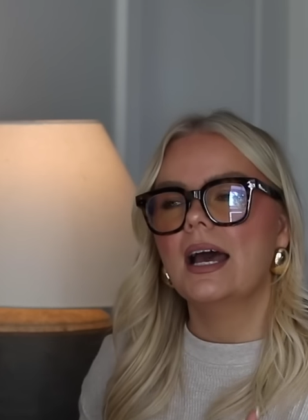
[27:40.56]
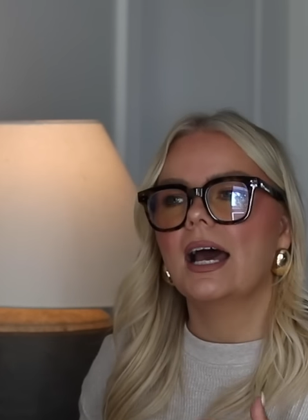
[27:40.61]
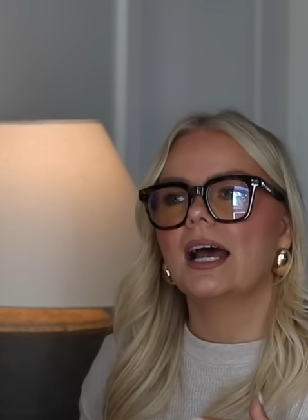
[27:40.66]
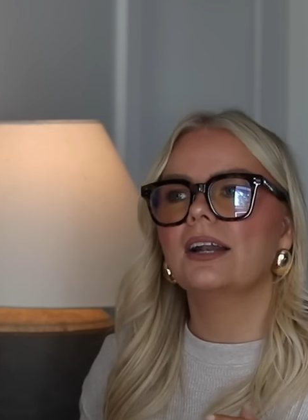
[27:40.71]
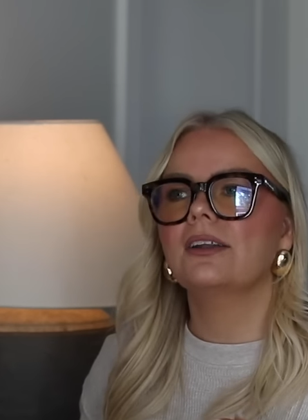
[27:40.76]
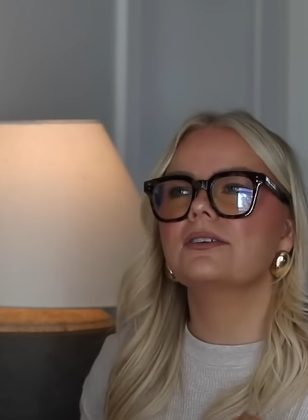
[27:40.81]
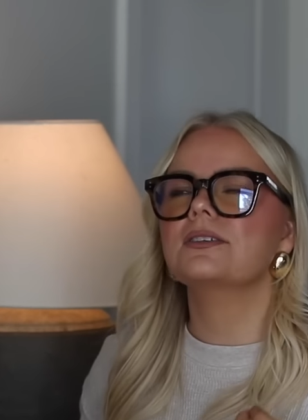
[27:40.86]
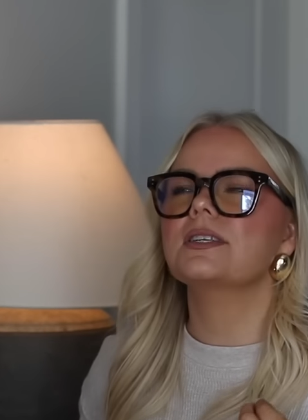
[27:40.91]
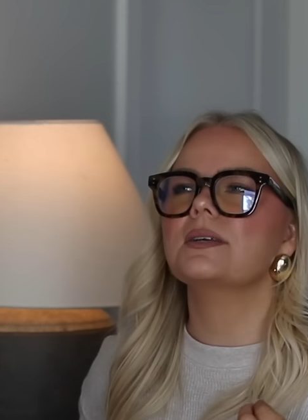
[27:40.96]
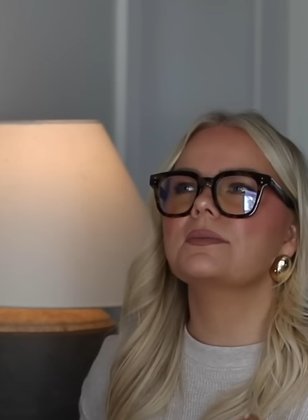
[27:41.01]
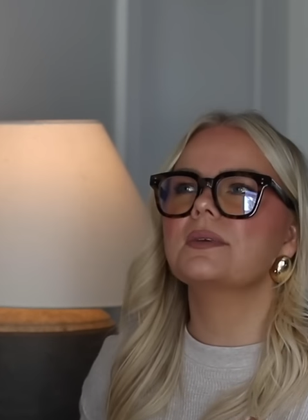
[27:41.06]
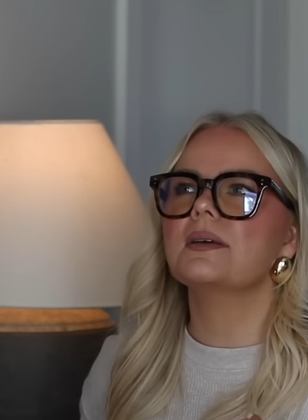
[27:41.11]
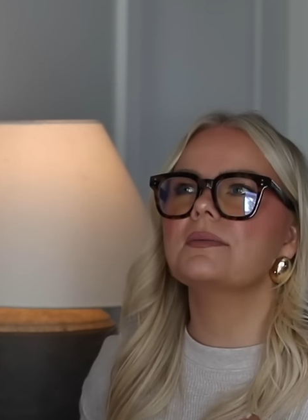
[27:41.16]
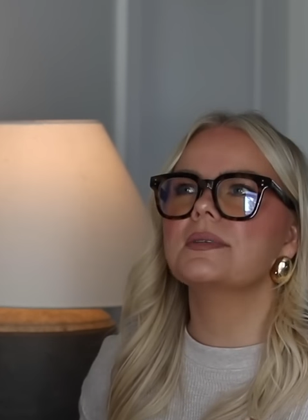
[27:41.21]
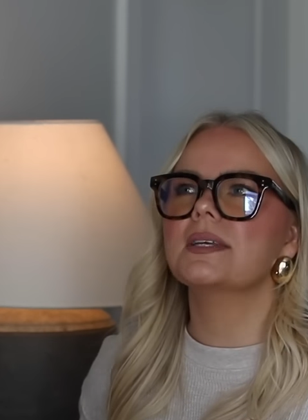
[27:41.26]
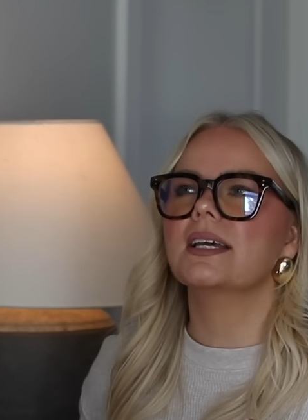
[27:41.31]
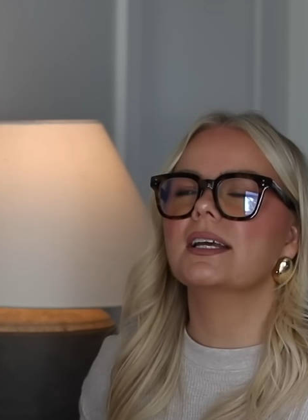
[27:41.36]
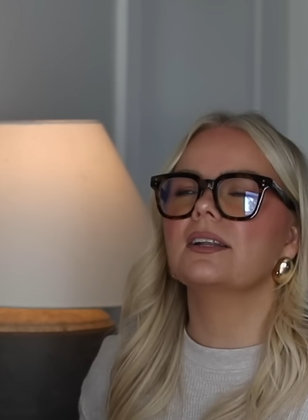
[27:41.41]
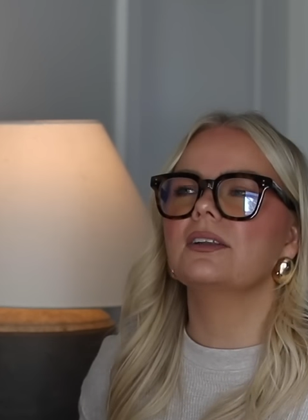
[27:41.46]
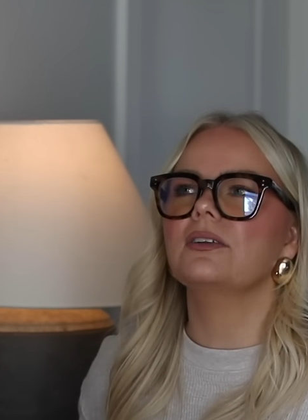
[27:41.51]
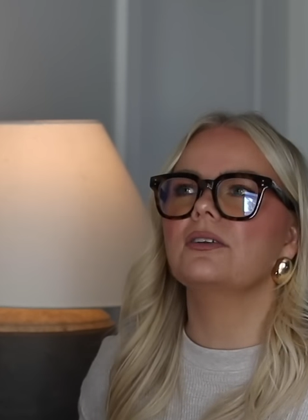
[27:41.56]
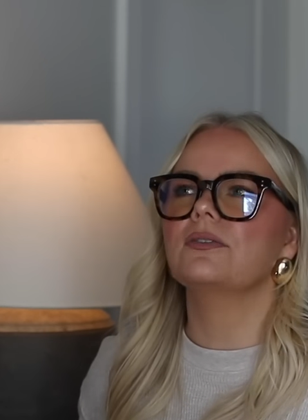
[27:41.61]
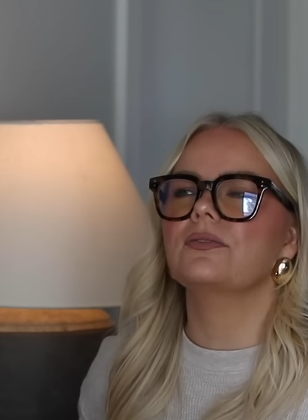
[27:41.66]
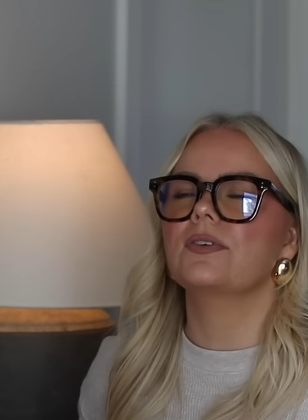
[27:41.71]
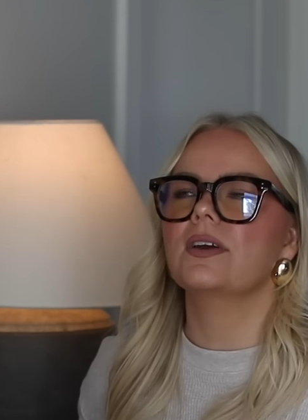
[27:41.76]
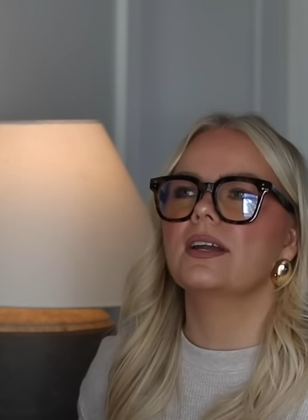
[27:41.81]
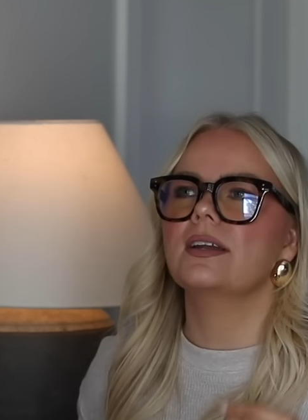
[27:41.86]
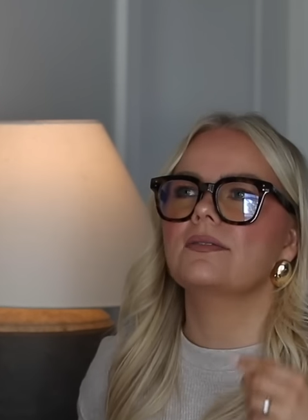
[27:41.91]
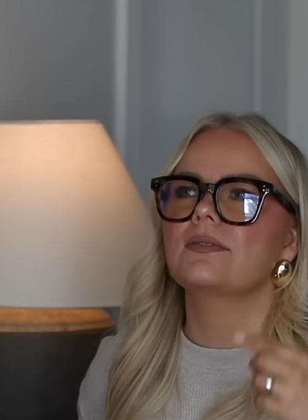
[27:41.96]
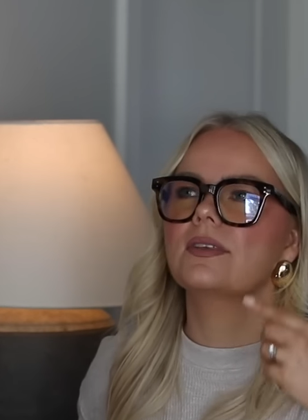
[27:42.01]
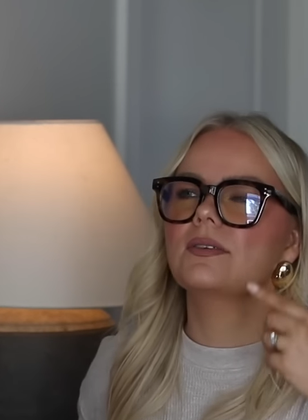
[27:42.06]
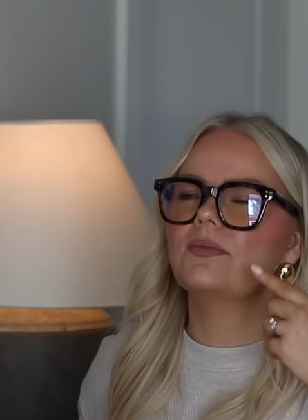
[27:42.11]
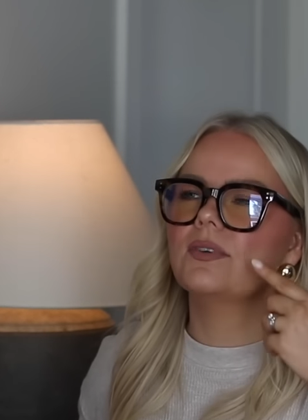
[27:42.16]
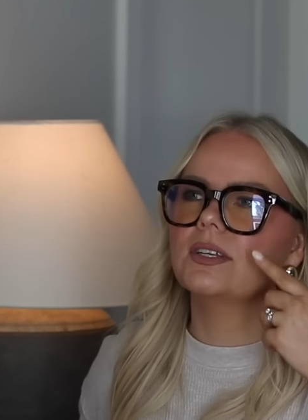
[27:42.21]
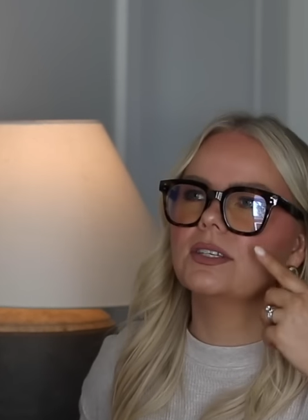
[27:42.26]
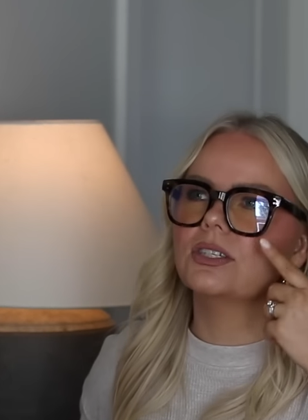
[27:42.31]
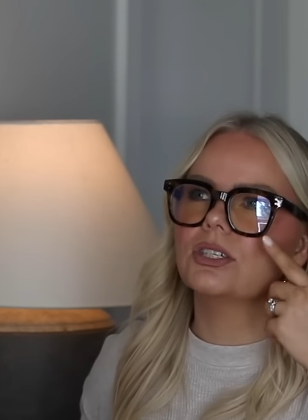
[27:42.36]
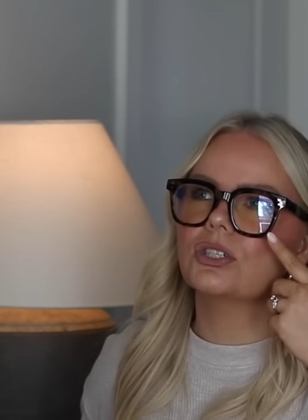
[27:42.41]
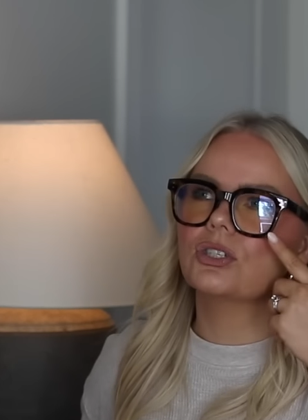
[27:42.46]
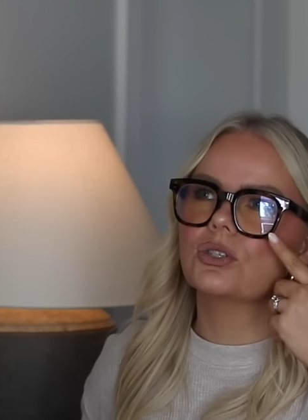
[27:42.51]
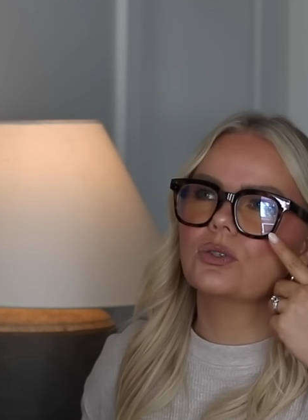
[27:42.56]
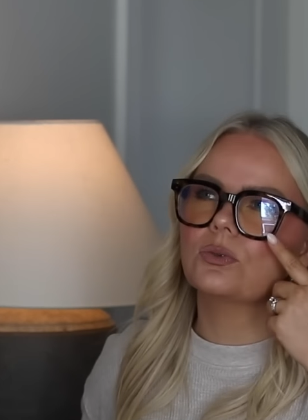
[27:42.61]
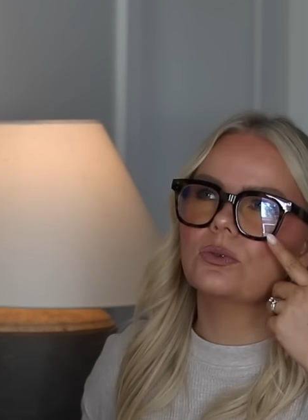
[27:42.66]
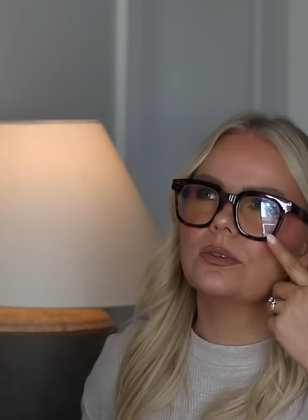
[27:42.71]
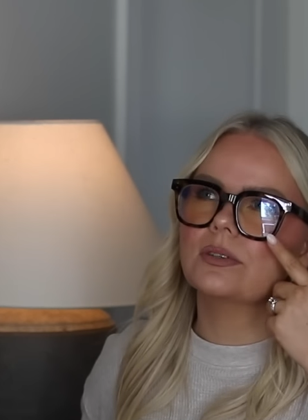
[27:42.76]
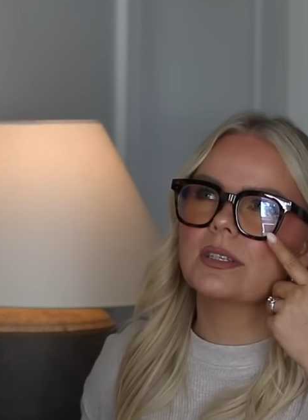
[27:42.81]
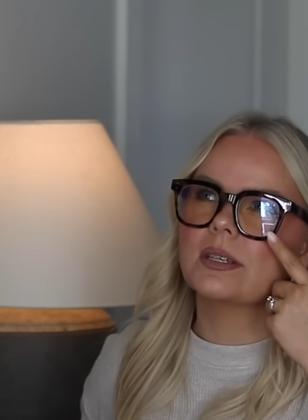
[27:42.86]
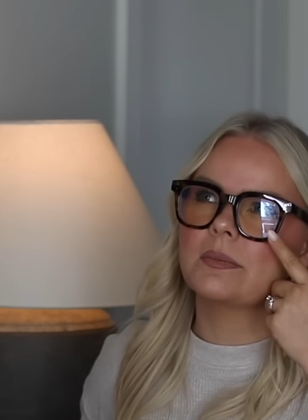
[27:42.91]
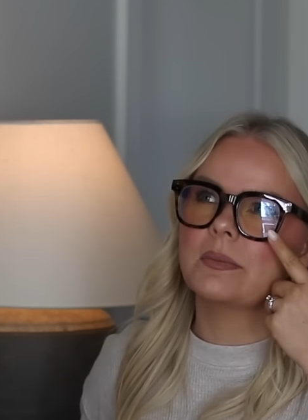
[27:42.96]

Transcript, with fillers: I don't know, sometimes I get a little afraid of the vintage stools